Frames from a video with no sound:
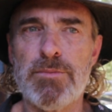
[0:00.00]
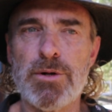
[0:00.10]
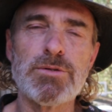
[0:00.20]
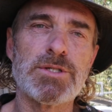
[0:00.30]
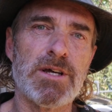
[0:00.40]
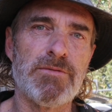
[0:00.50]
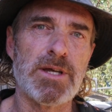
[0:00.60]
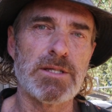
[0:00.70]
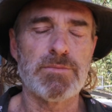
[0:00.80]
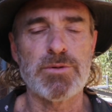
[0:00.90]
pull stuff
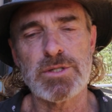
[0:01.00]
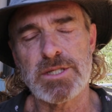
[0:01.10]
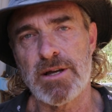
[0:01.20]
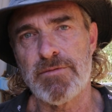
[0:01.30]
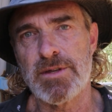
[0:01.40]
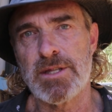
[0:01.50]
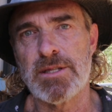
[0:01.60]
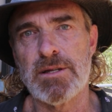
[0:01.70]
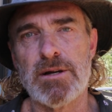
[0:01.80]
out to put stuff in.